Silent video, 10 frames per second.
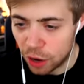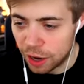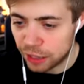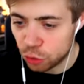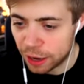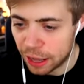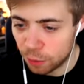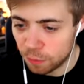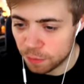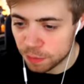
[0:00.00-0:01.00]
Right, let's try it
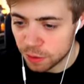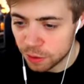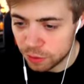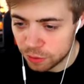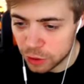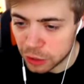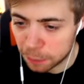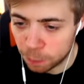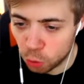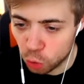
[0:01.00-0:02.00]
out. Use this
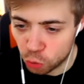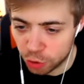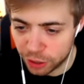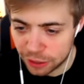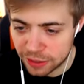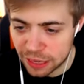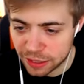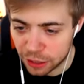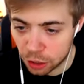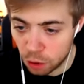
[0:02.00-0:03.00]
poor grunt as a testing...